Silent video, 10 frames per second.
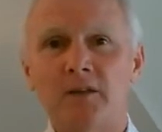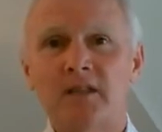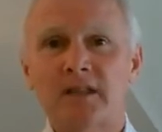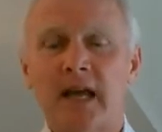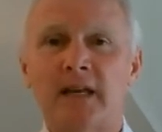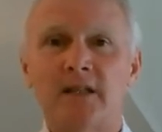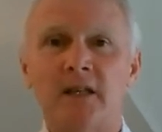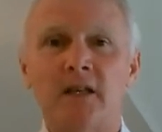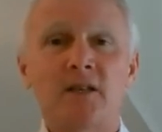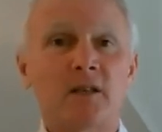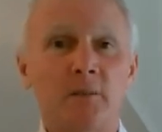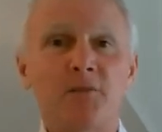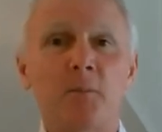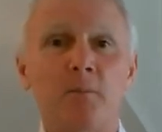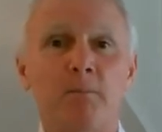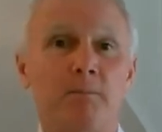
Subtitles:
understand some of the